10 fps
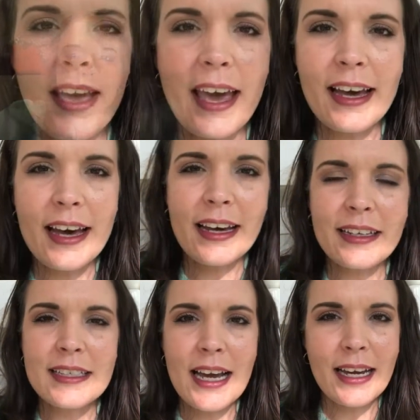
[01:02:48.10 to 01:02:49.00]
Hey
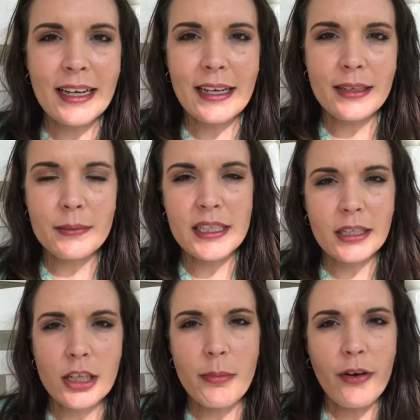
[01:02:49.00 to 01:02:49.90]
guys, I am
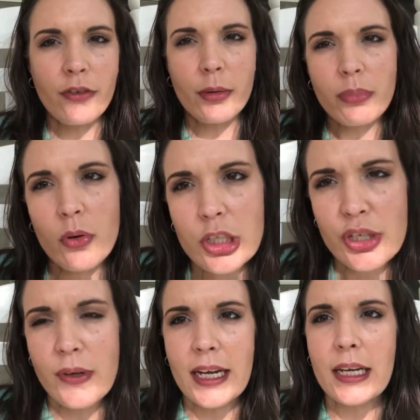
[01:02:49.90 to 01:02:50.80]
sitting on my front
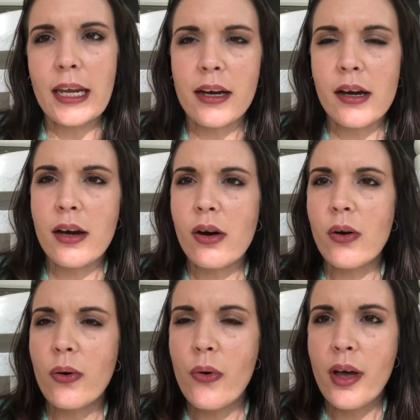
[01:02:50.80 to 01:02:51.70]
porch right
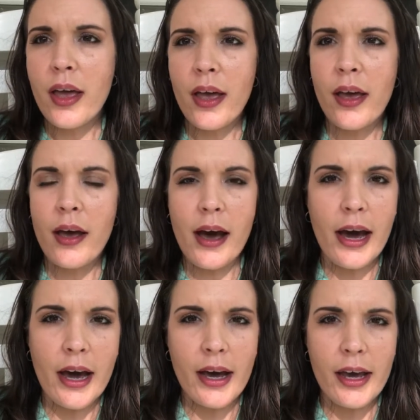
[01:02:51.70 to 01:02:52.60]
now.
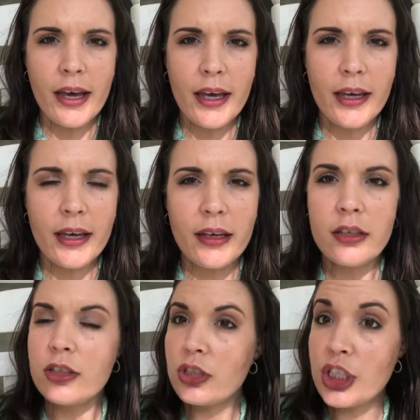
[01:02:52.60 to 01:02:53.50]
I
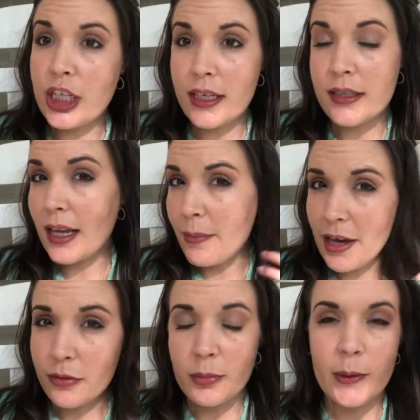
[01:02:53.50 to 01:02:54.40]
just got
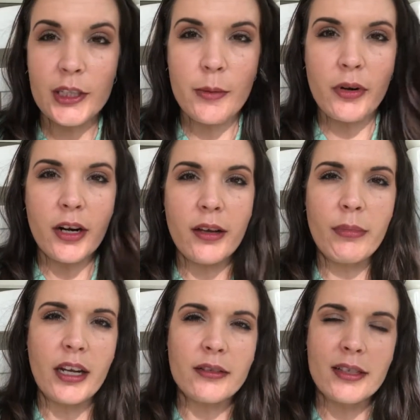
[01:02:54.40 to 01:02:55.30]
back from a birthday party. I've
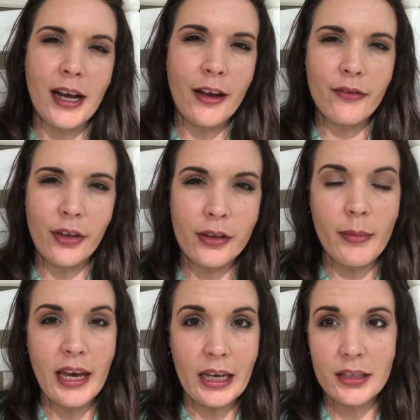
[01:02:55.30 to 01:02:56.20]
been outside for like
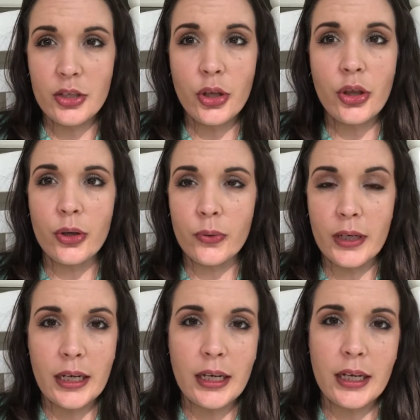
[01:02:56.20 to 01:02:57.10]
the past
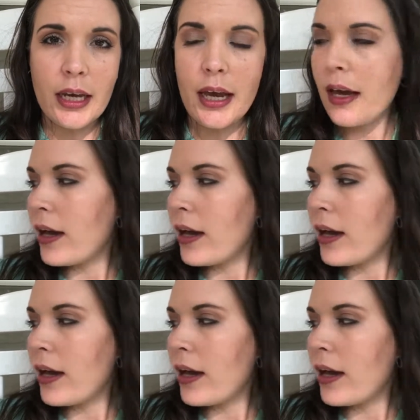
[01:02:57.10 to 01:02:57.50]
three...